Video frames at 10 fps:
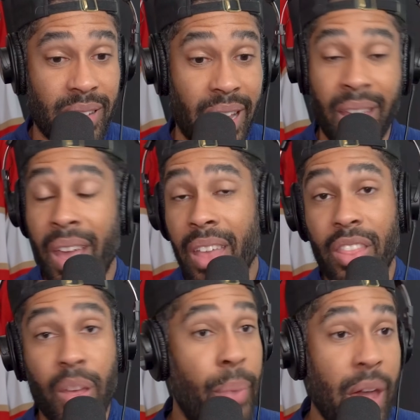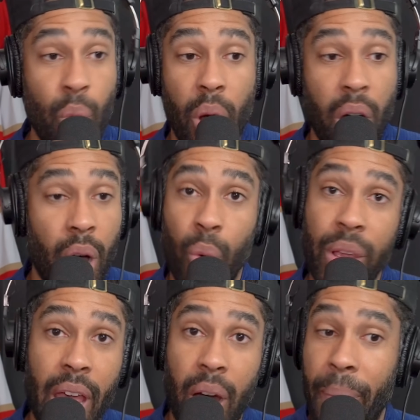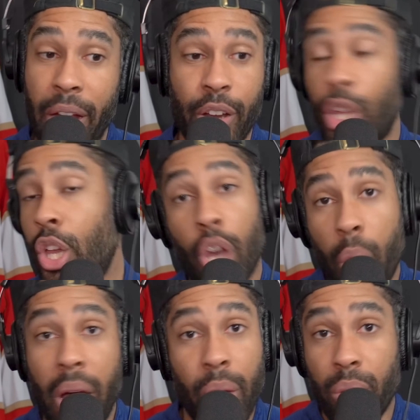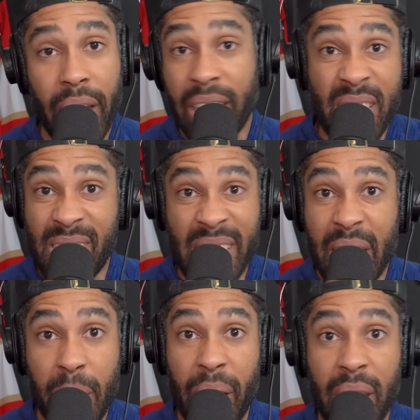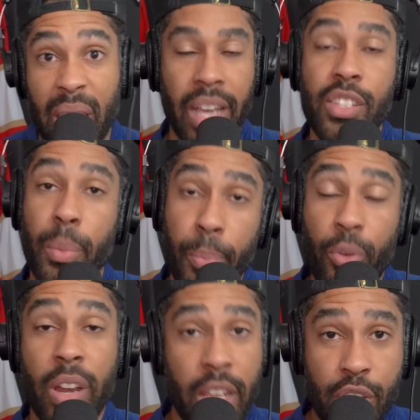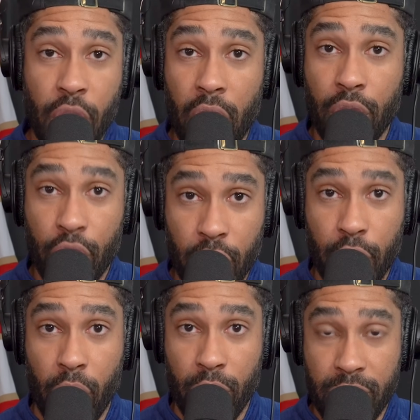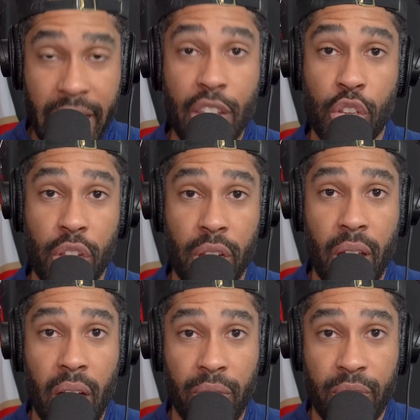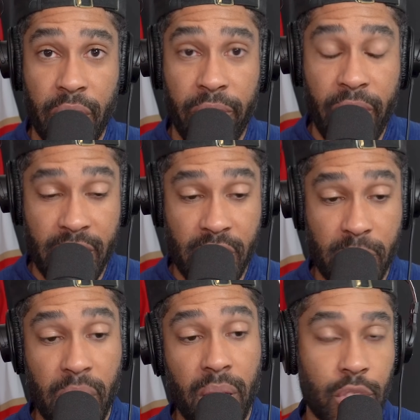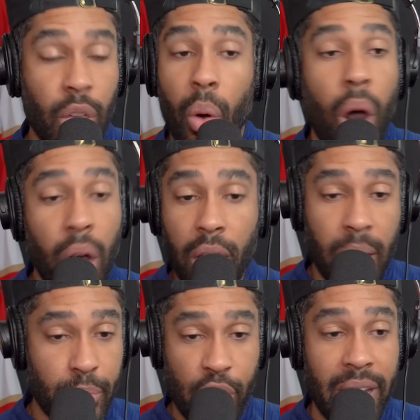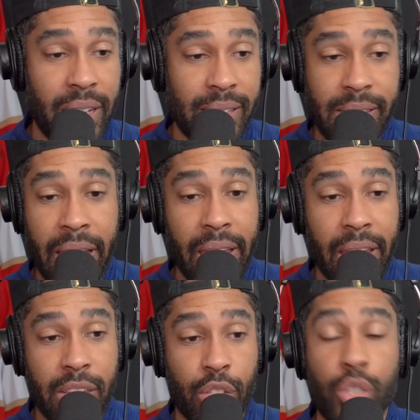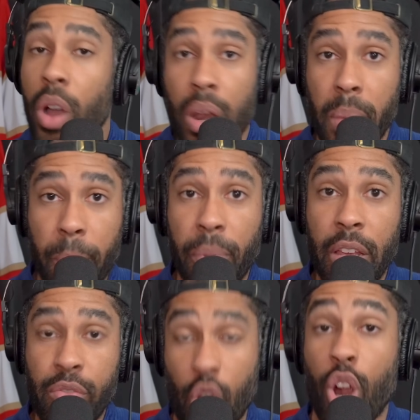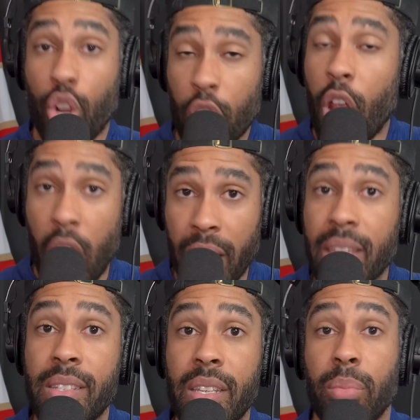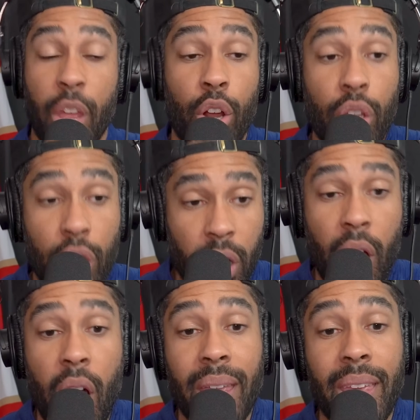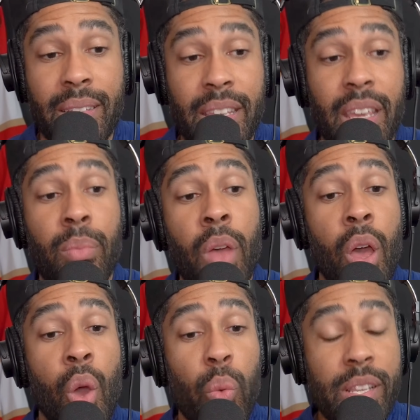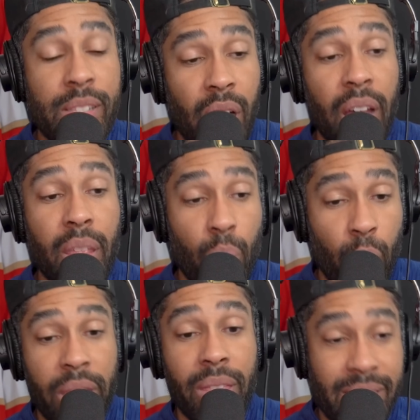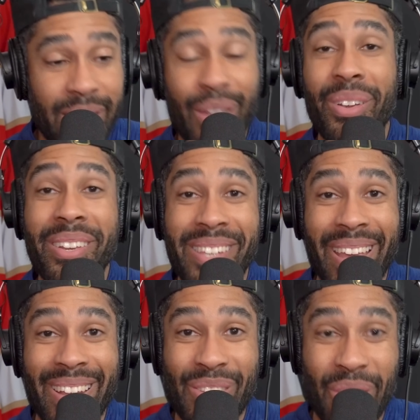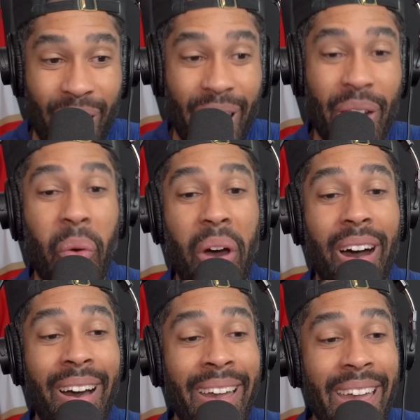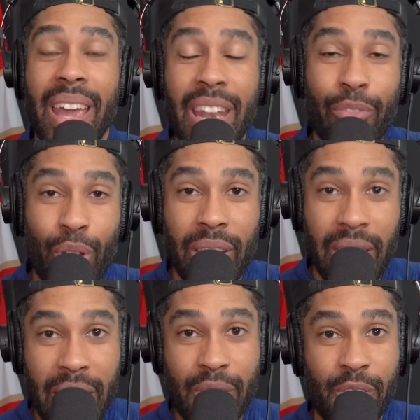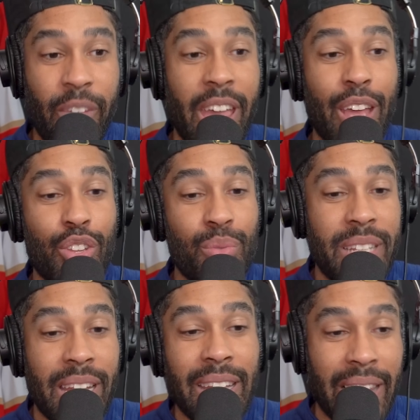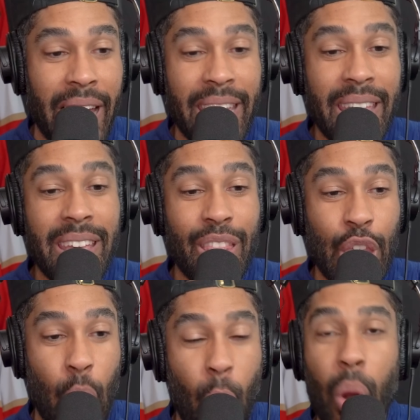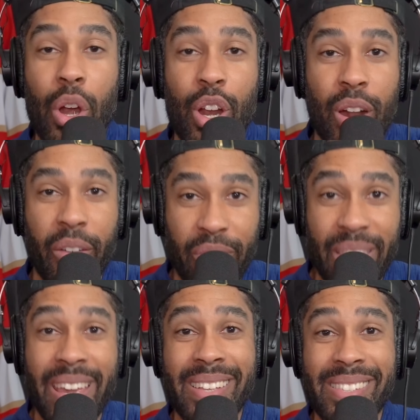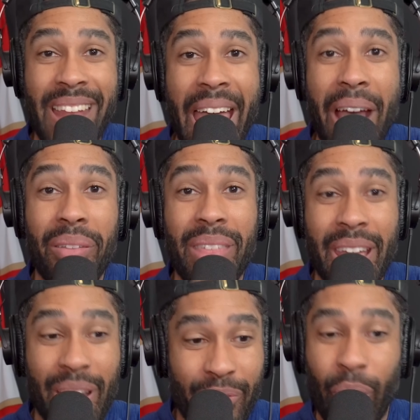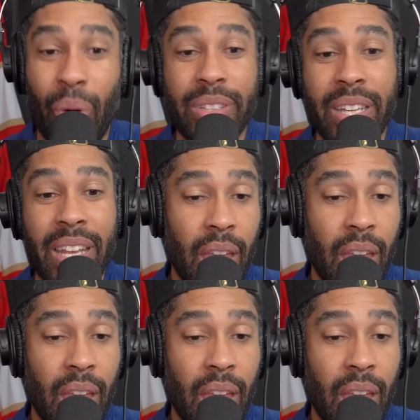Like the Benoit OEL pairing can go out against anybody. It's a pretty darn good rotation of defensemen. So all I'm trying to say is the Toronto Maple Leafs are a good hockey team. They're a good hockey team. We saw them win the series against Ottawa. And if you're a Leafs fan, you didn't like the order of things and how they unfolded.